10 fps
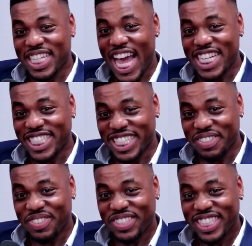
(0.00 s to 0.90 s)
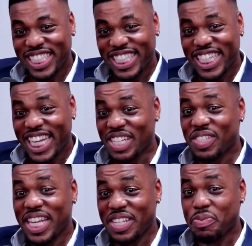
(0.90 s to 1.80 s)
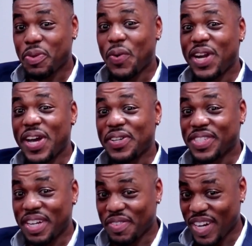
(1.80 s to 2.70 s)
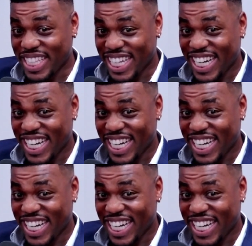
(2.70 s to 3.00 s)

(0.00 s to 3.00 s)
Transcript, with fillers: as an adjective. Isn't that awesome? That's that's some Cornell stuff yeah, right